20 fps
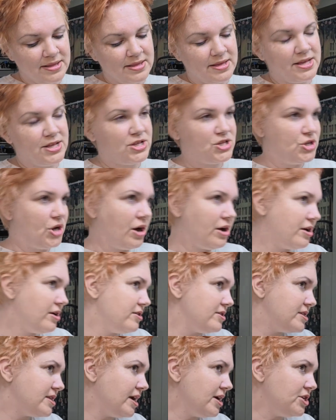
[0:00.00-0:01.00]
these
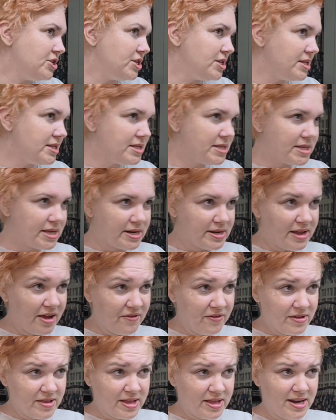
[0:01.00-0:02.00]
darker sections, they
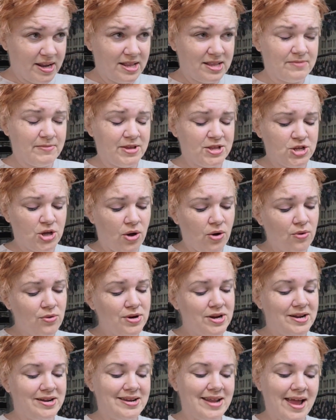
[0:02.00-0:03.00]
definitely need to be
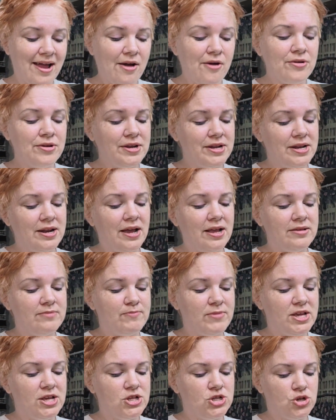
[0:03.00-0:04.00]
toned down to
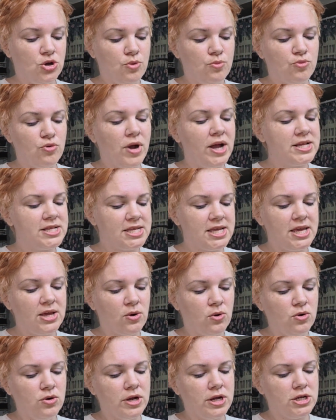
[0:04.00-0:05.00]
not be so brassy
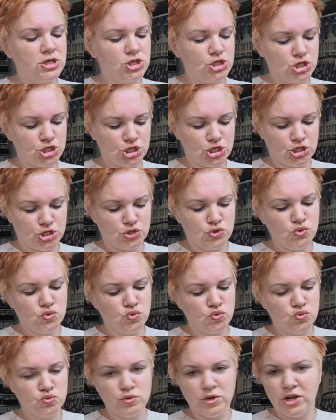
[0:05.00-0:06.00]
orange. No,
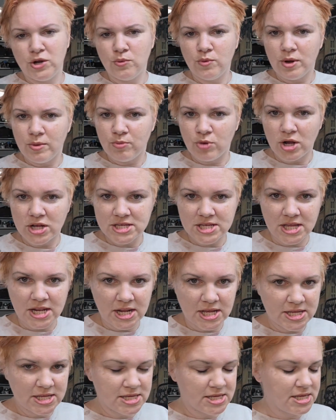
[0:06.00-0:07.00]
we don't want
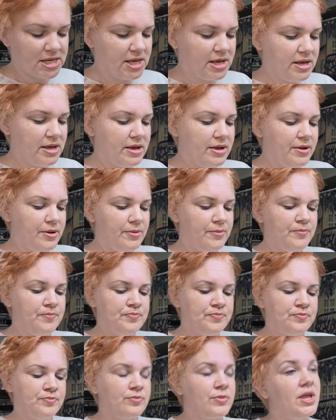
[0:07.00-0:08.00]
brassiness.
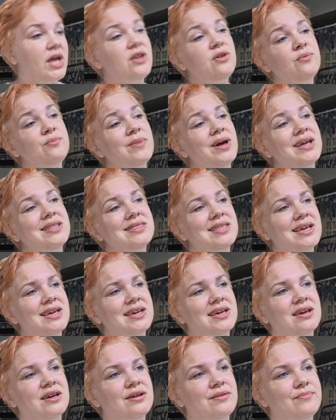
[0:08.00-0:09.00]
I don't mind
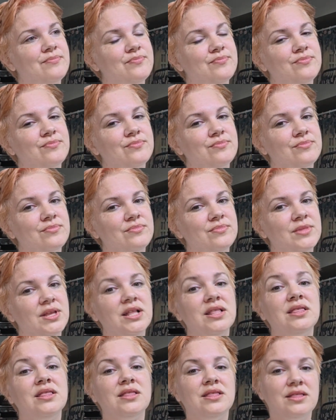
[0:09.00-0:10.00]
like a
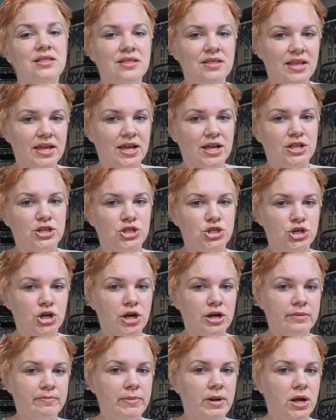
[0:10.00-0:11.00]

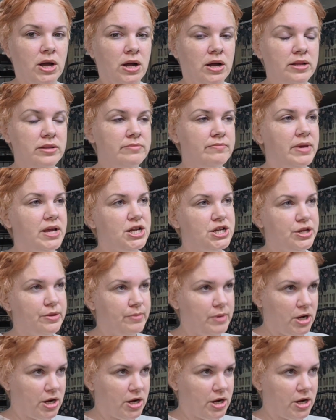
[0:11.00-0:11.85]
dark blonde, beigey